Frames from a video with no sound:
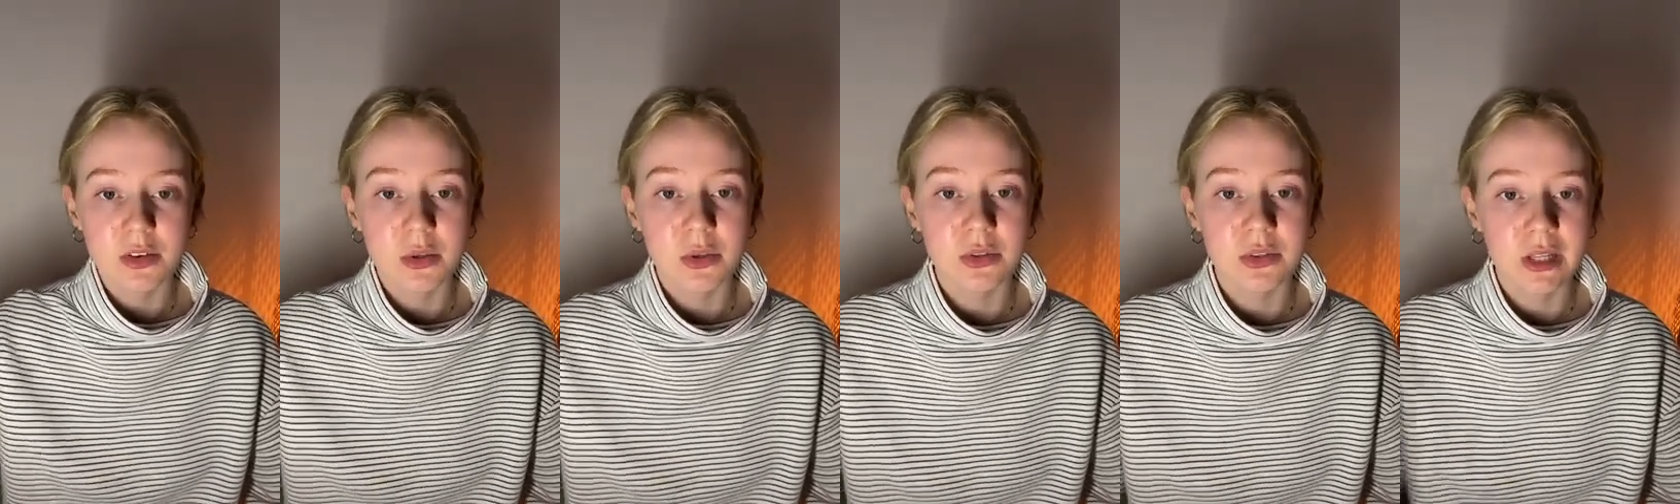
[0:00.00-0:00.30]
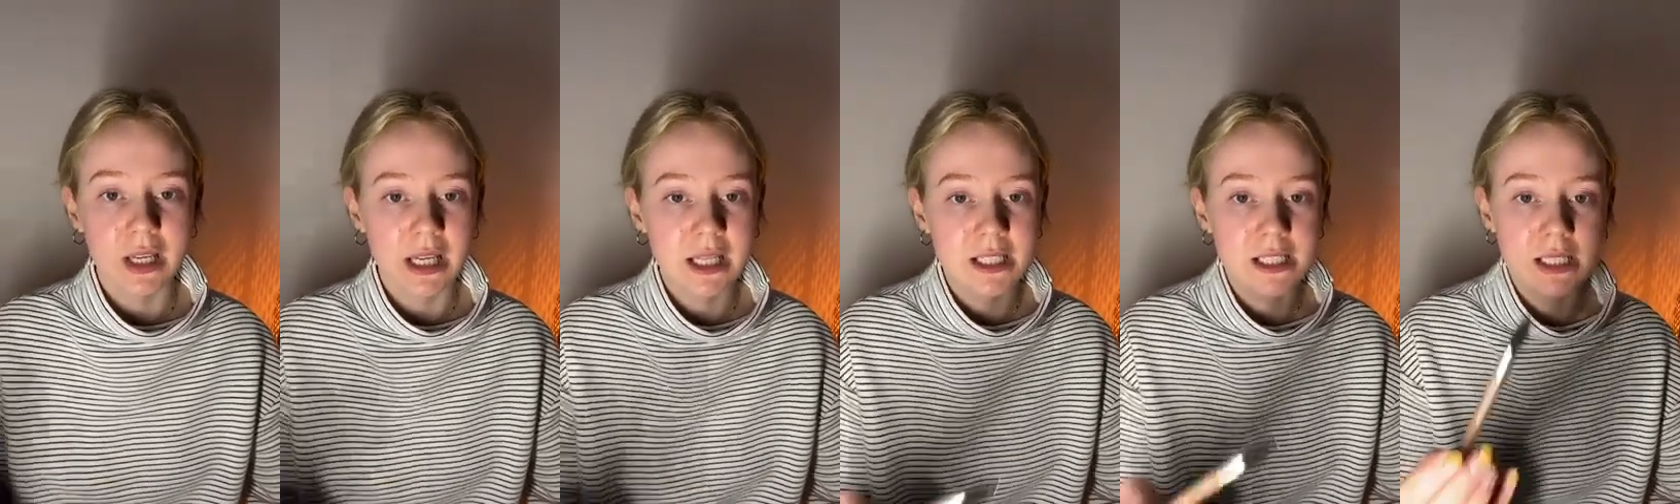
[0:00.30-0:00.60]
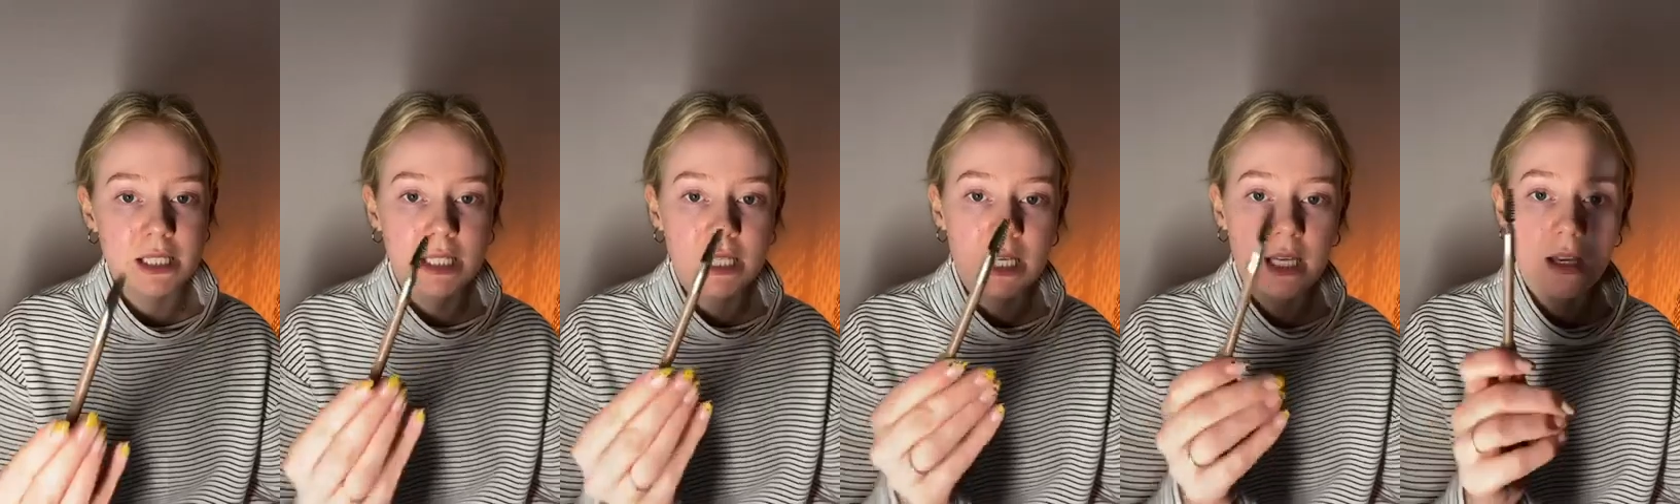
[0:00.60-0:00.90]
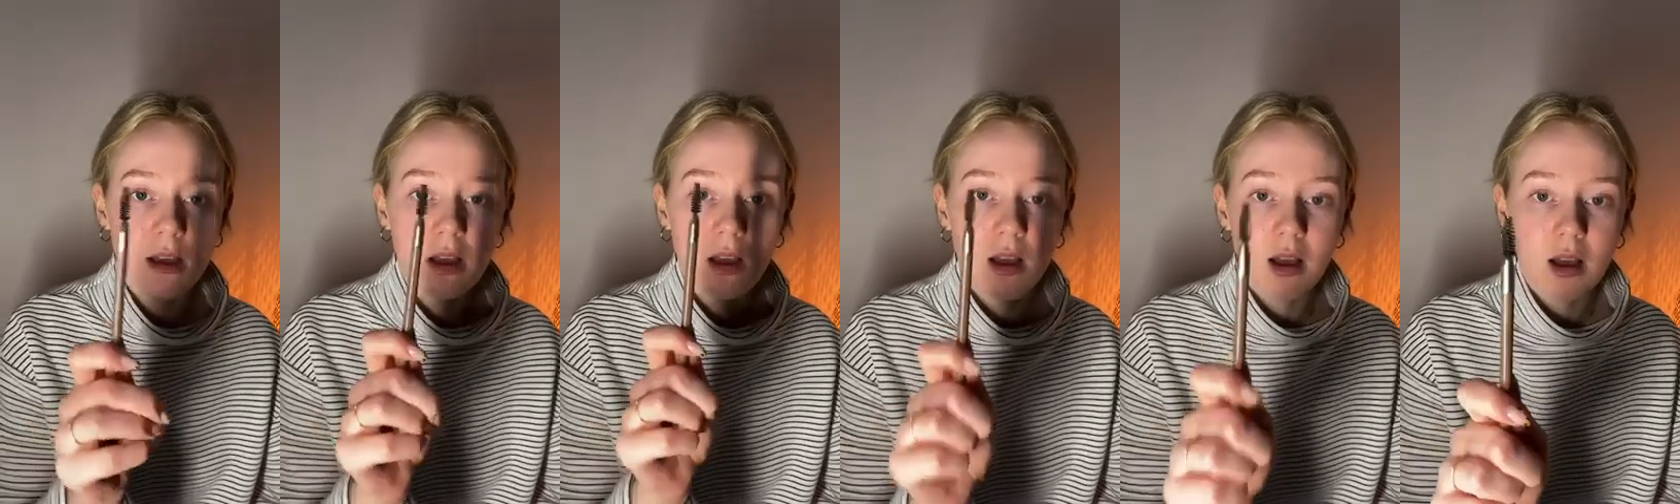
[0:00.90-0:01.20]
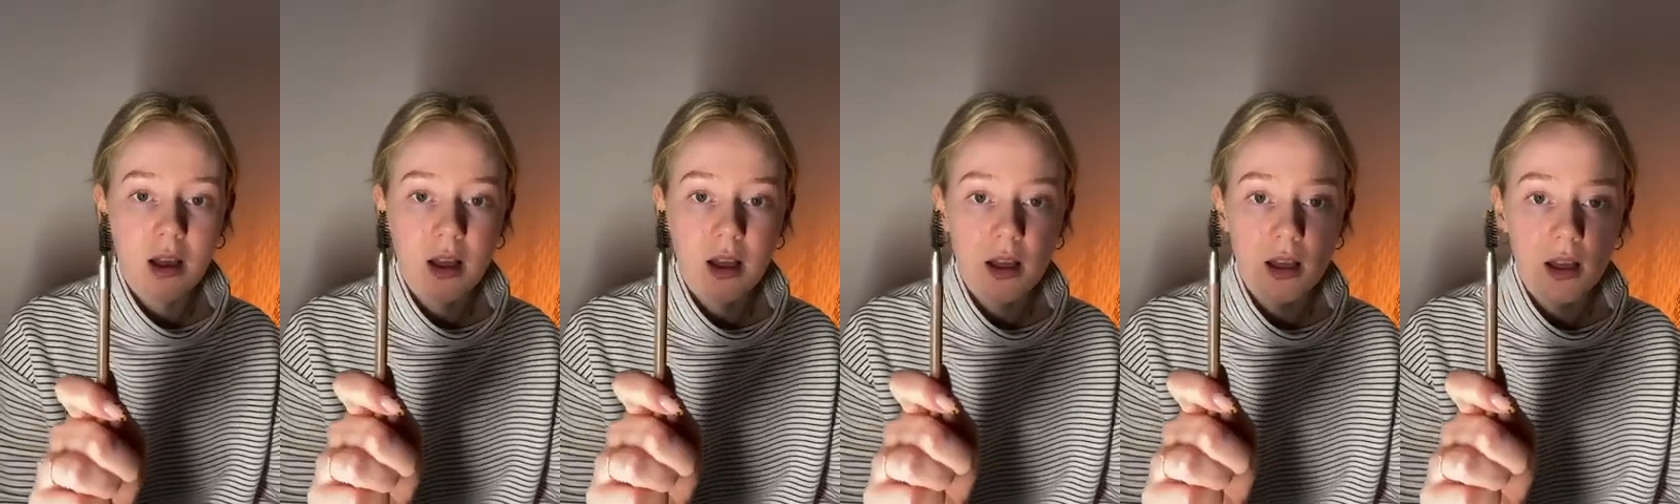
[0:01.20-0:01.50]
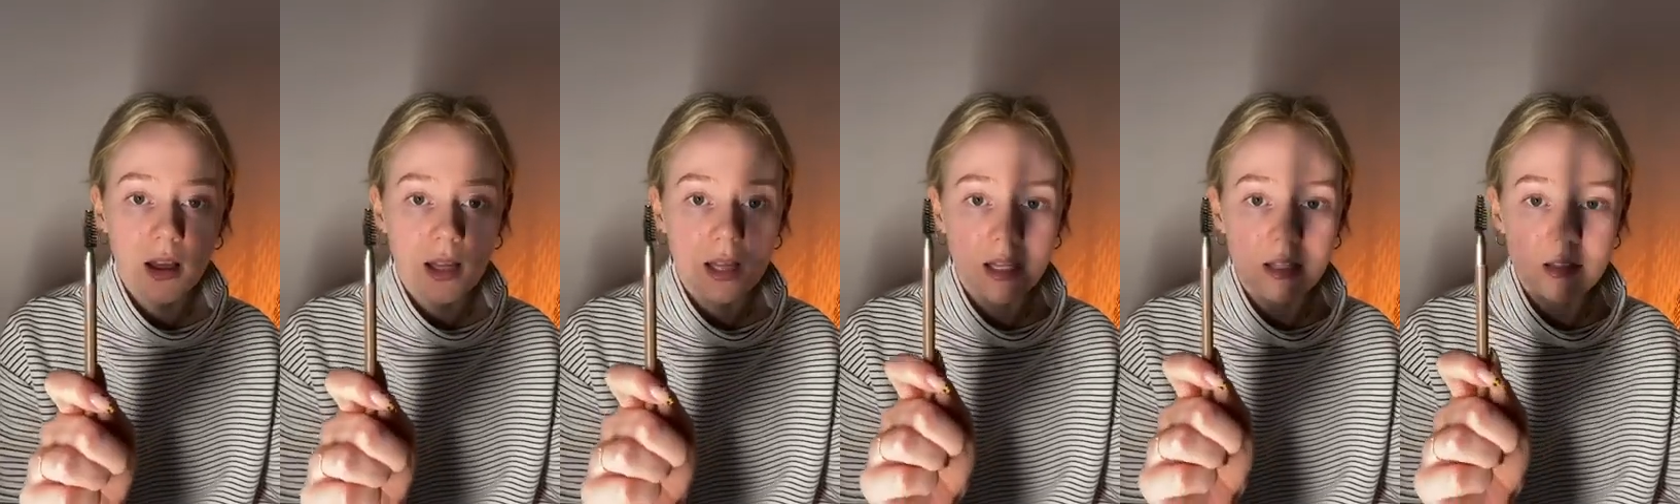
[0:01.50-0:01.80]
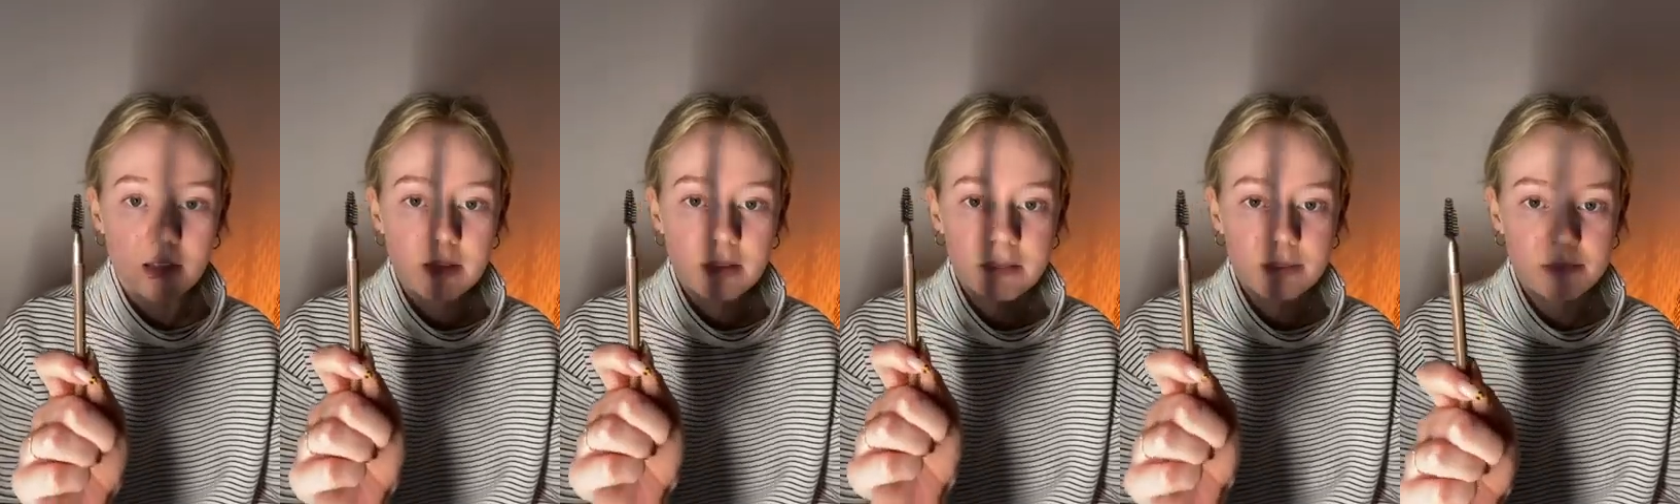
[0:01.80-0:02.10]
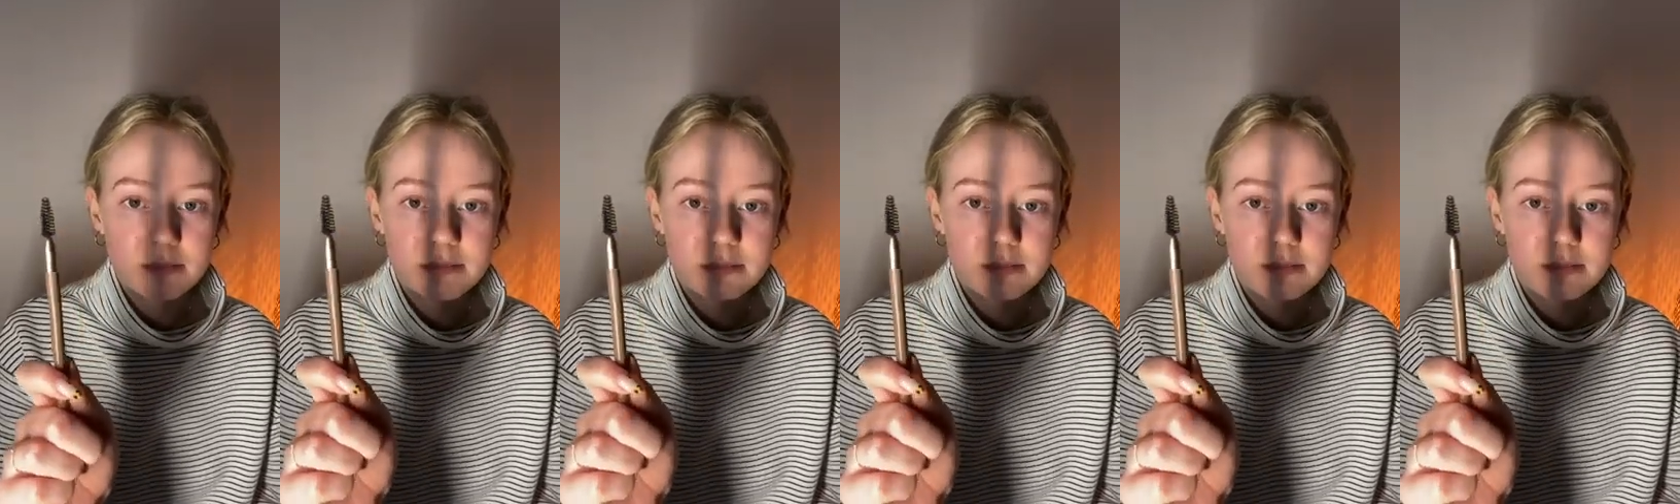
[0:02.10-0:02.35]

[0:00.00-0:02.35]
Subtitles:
You'll need a little